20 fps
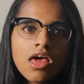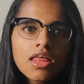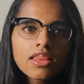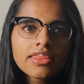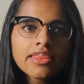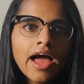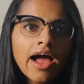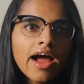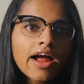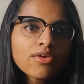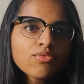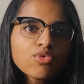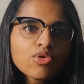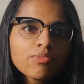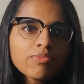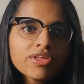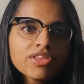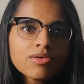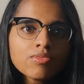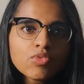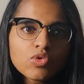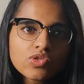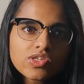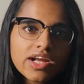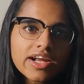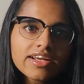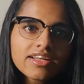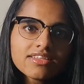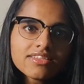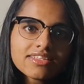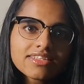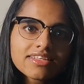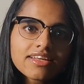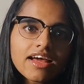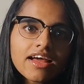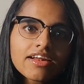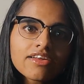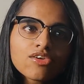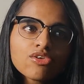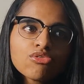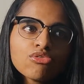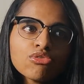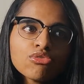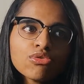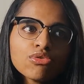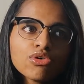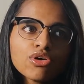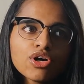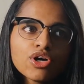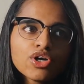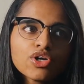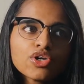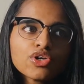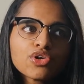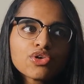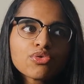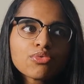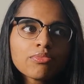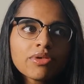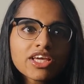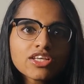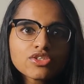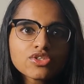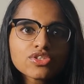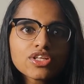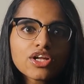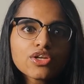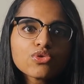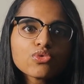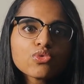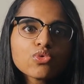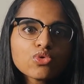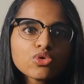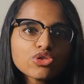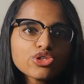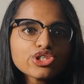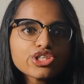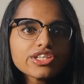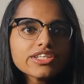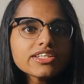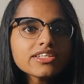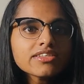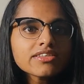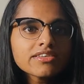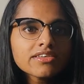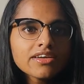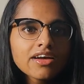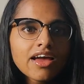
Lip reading: that would be the most ideal scenario to make sure that you don't cheat